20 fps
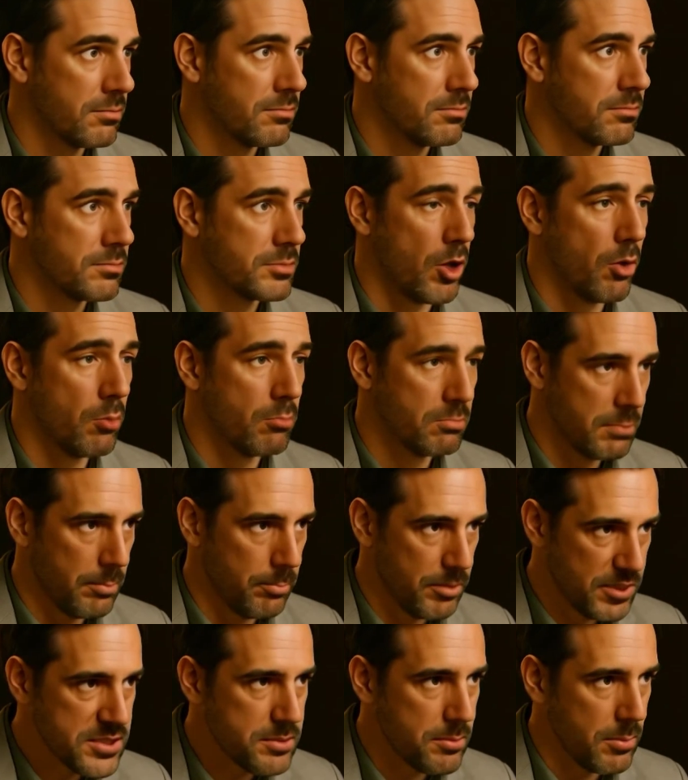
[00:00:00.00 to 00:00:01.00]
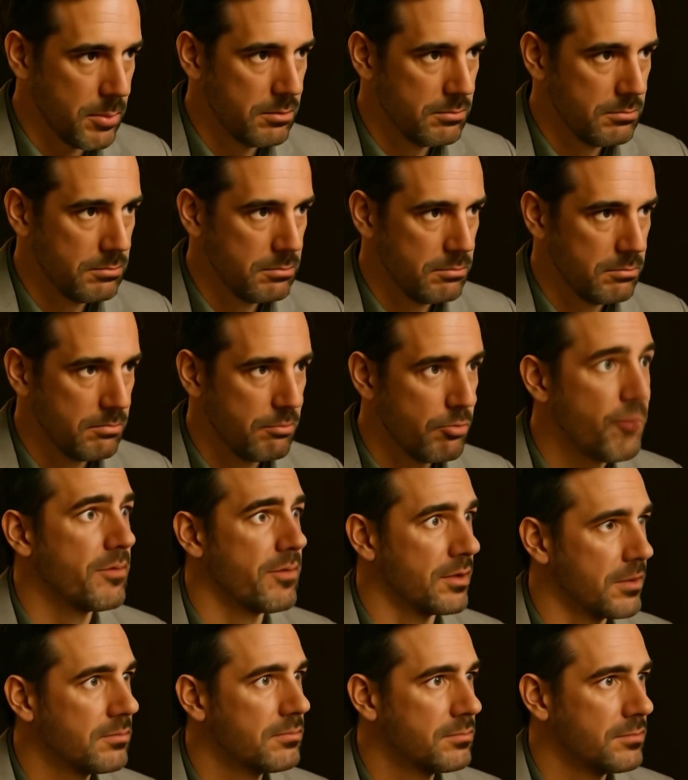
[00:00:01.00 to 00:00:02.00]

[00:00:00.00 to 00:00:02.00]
So the principle, proven.